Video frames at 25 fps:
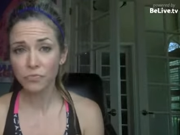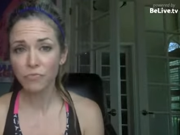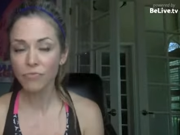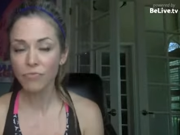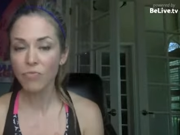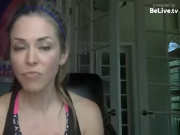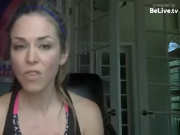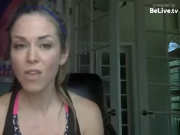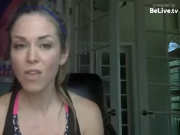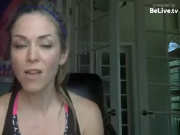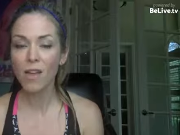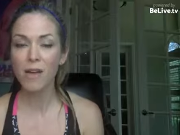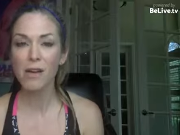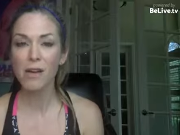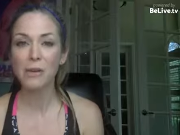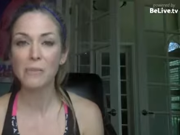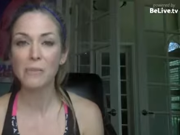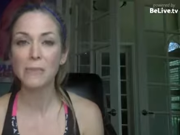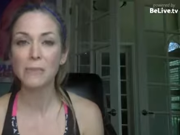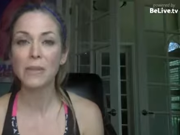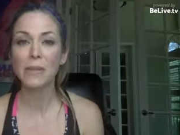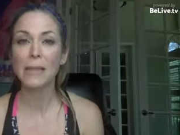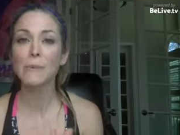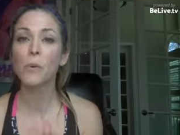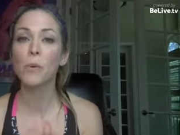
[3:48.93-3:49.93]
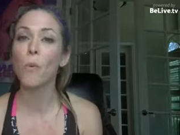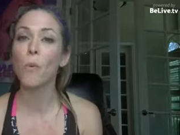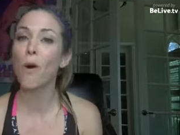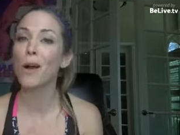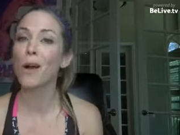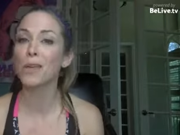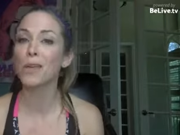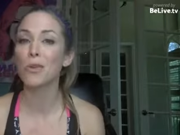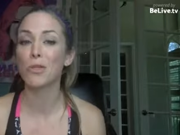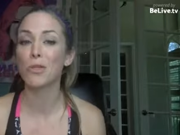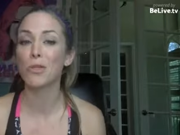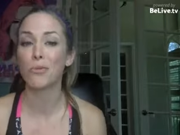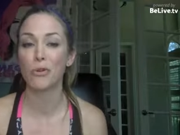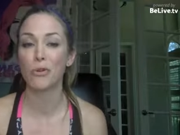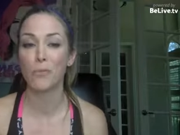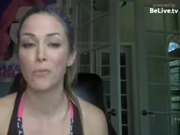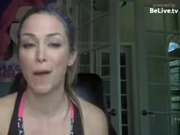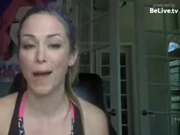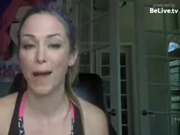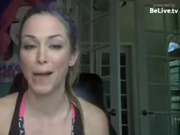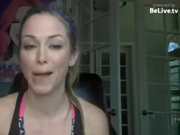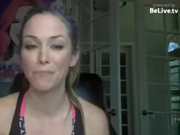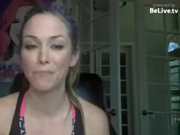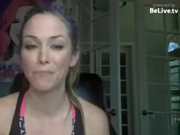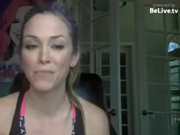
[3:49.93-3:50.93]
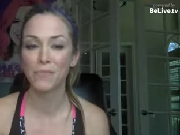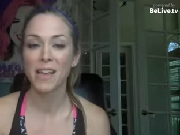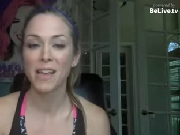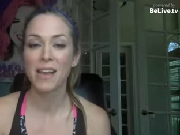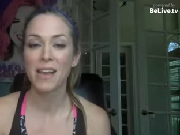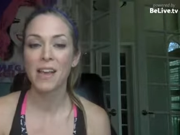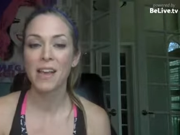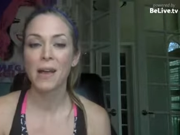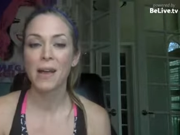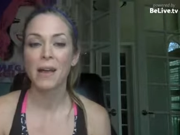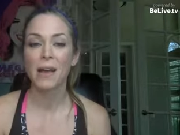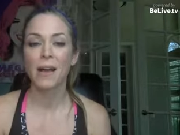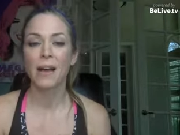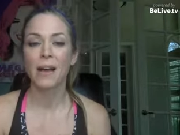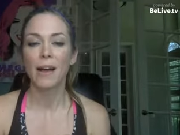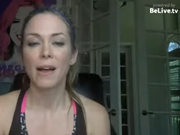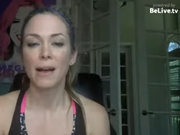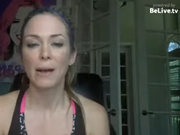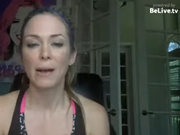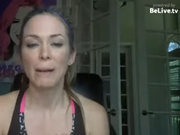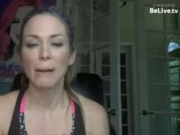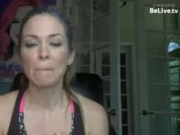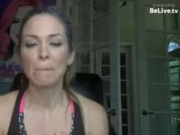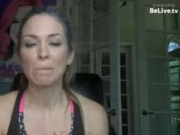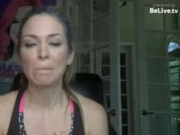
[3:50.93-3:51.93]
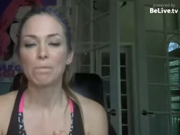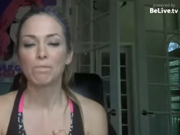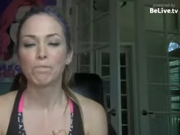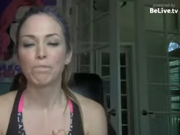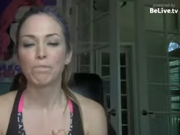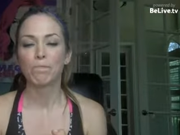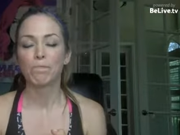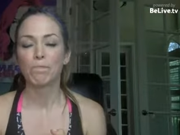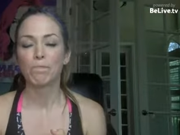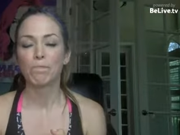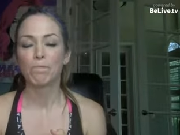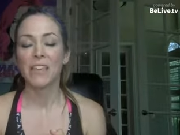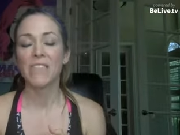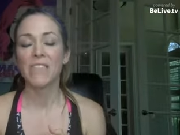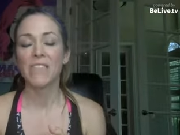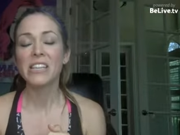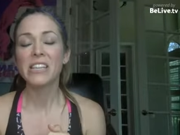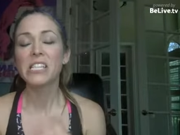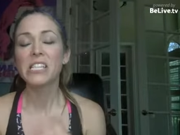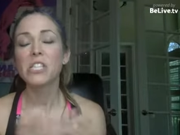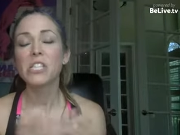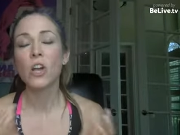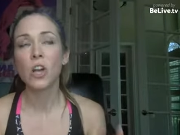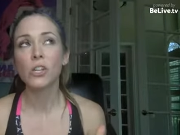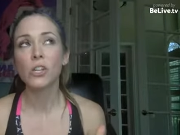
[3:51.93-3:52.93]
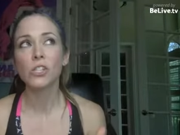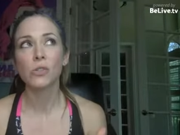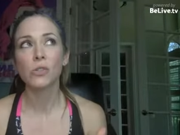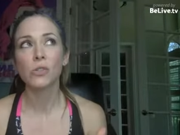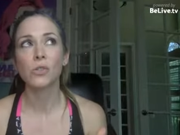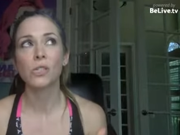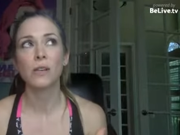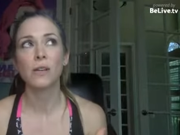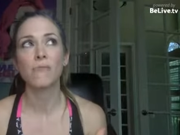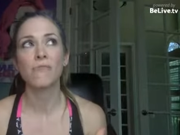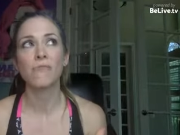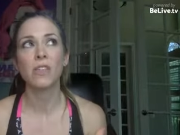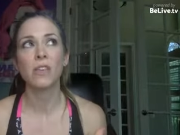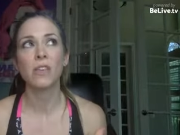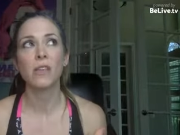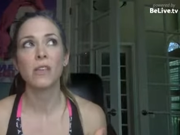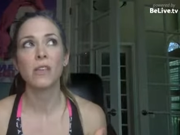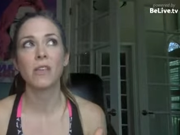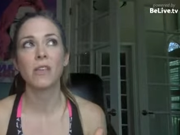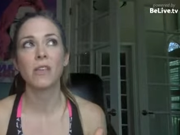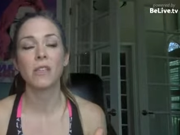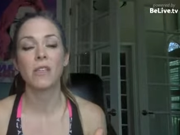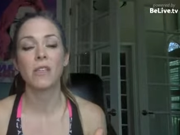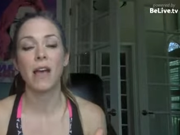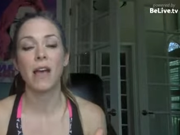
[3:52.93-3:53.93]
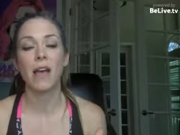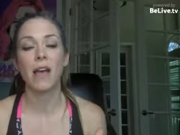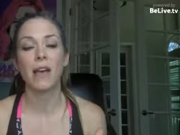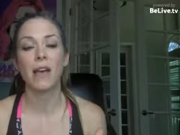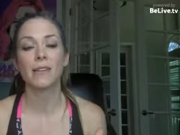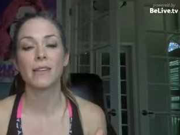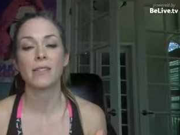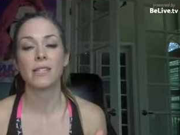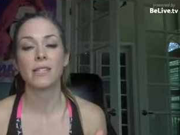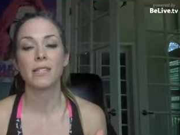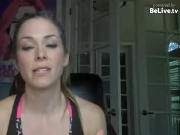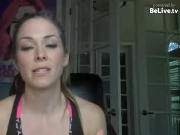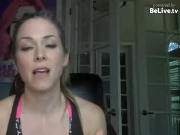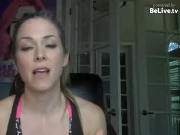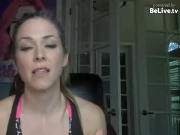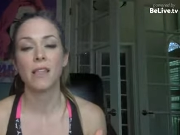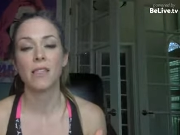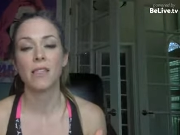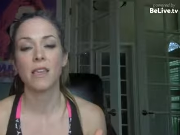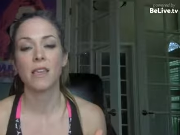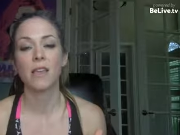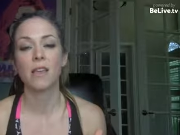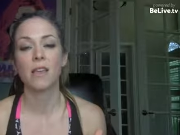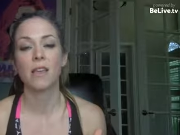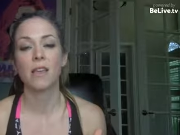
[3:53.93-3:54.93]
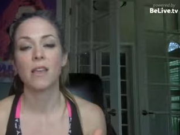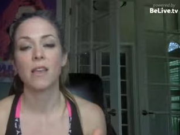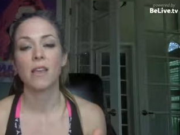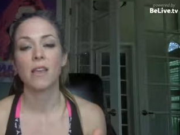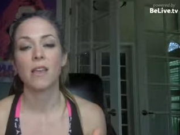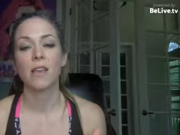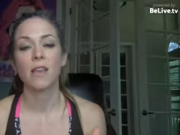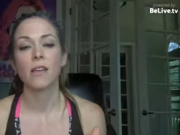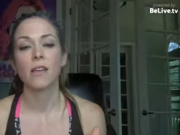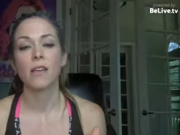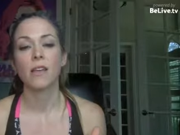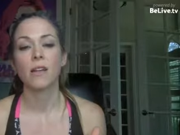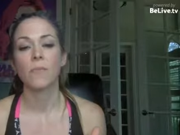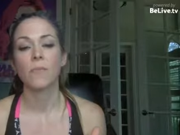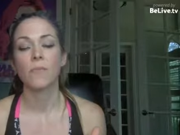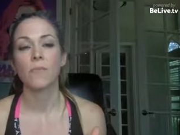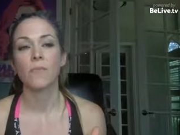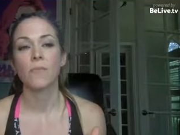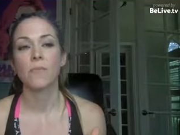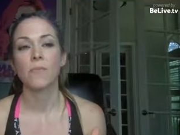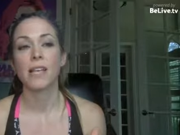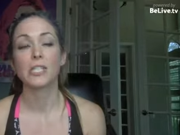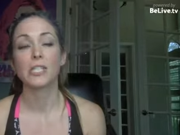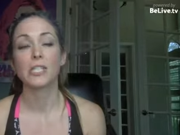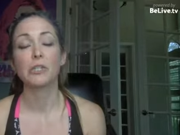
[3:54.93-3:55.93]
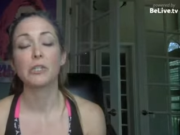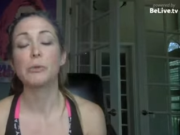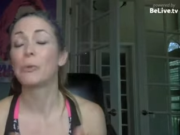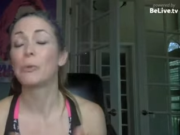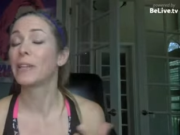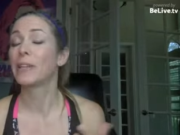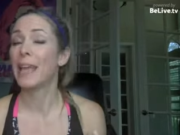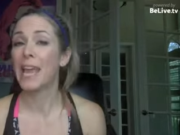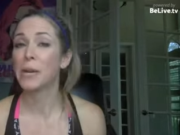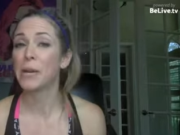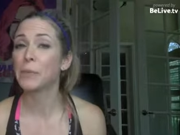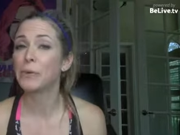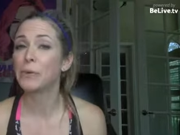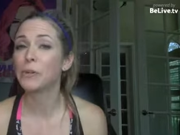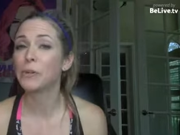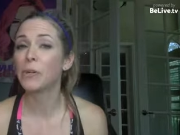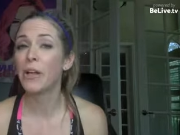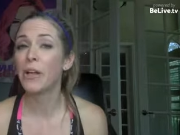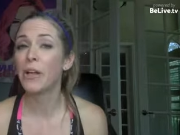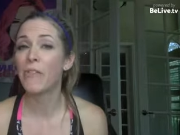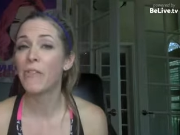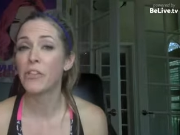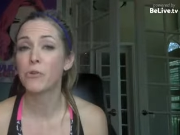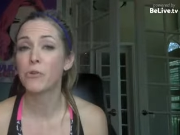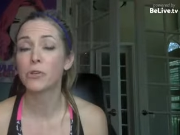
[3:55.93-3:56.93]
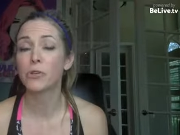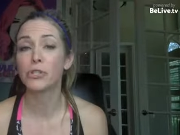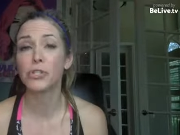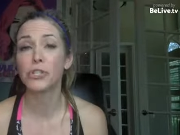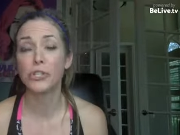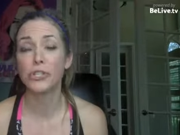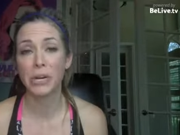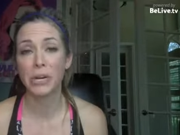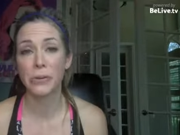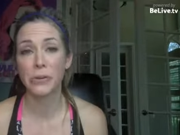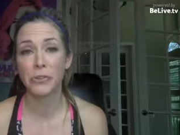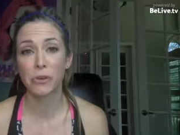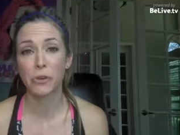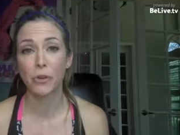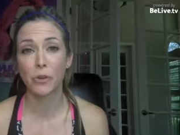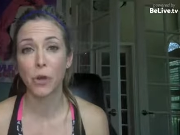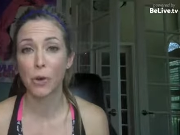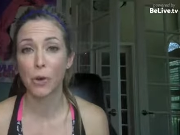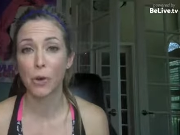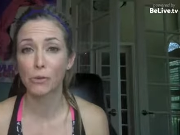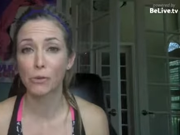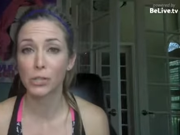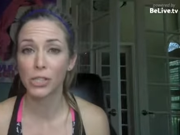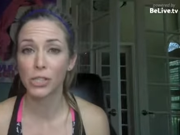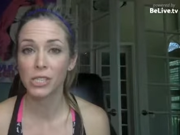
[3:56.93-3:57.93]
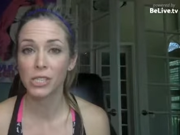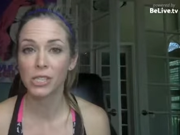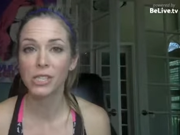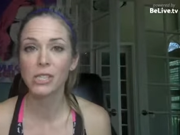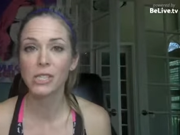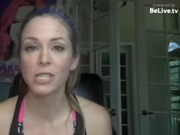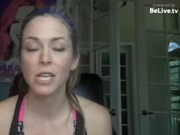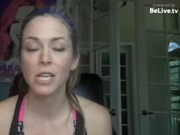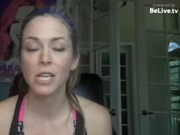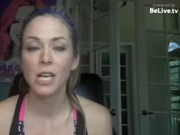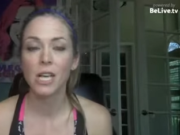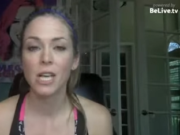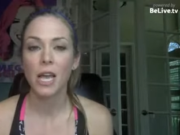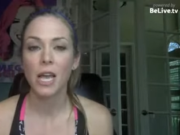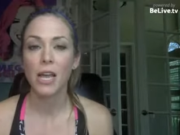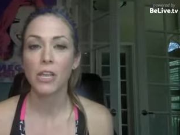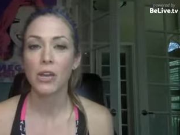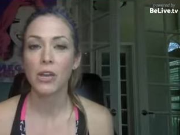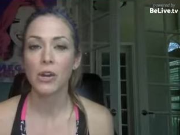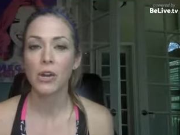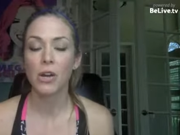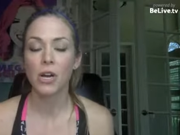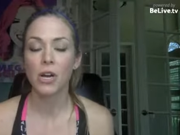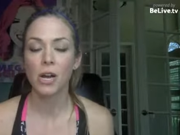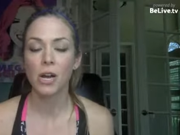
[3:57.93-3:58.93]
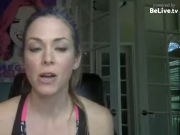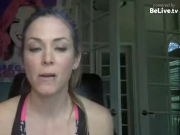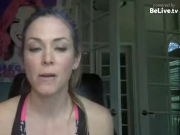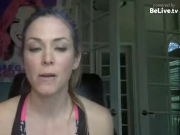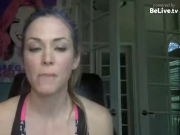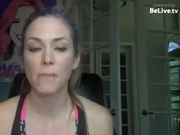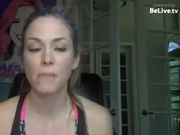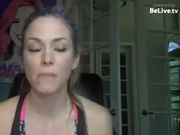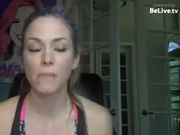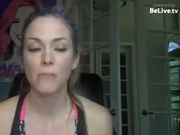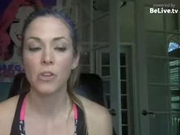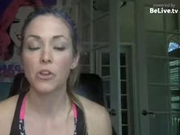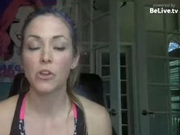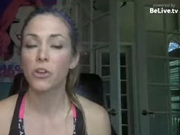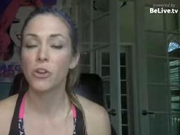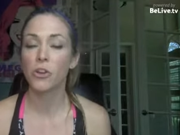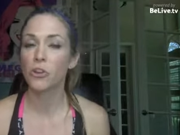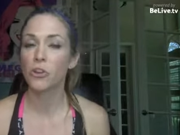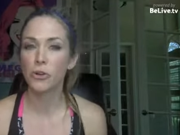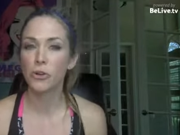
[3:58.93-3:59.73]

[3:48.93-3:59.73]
um, but let me walk you through mine. Um, this is also something that I think is duplicatable and that you can share with your coaches and your um, your new